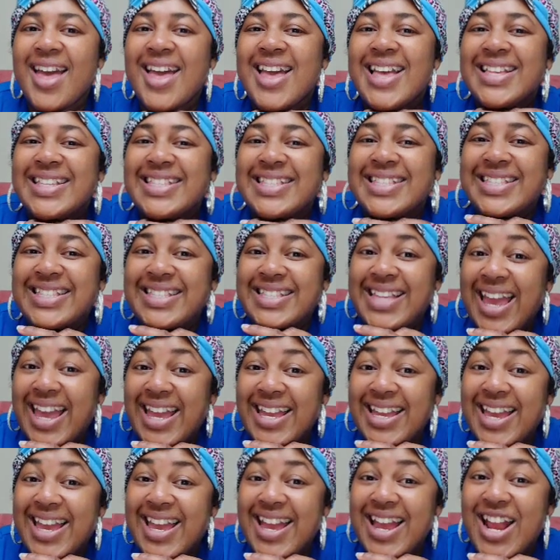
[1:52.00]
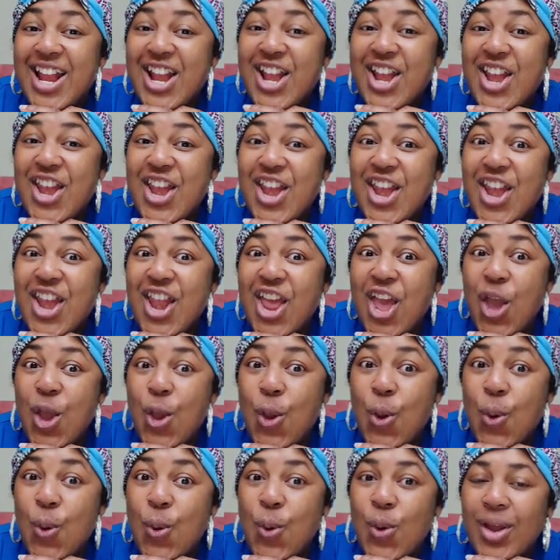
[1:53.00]
saying
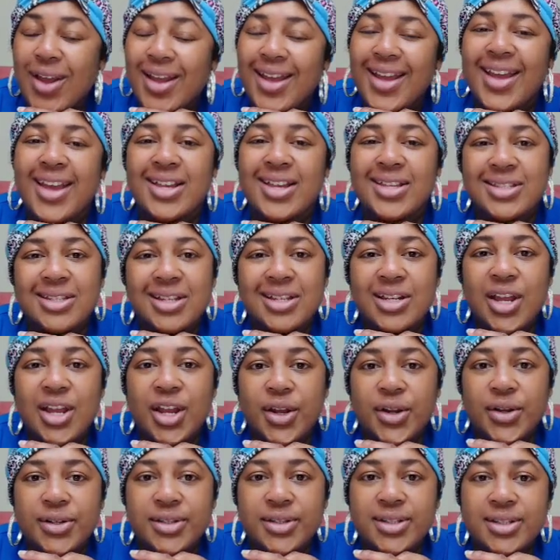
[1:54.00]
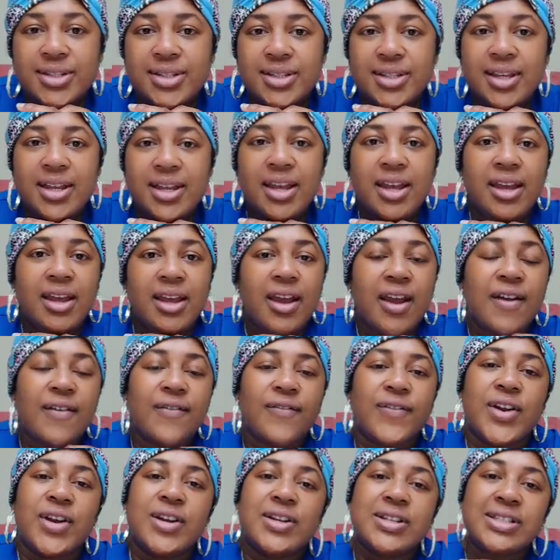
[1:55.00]
no as a nurse.
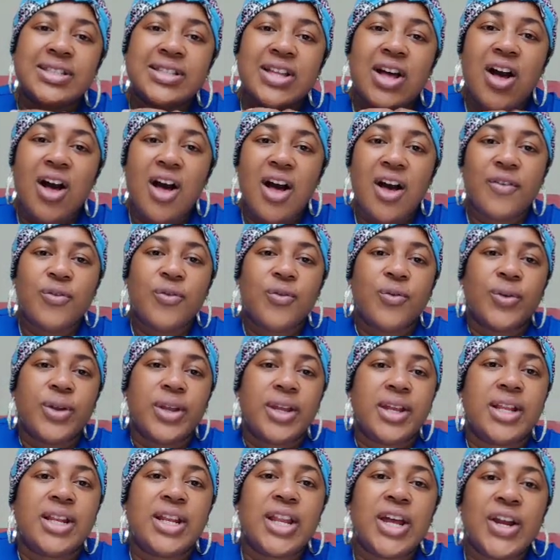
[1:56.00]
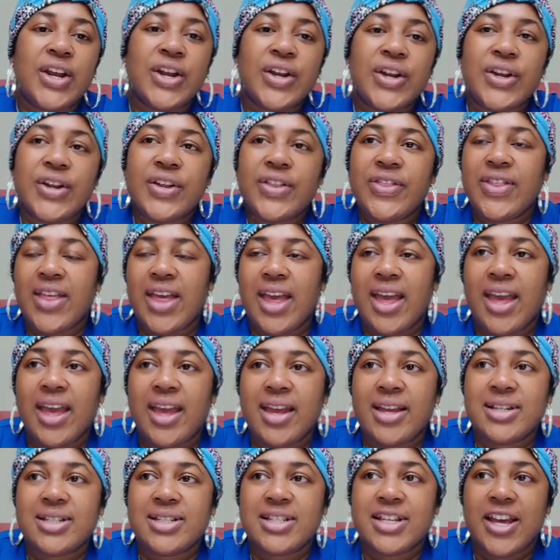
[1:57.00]
First off, we learn
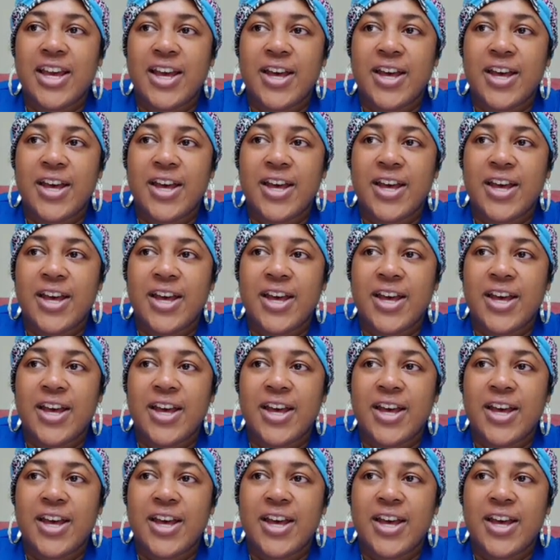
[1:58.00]
that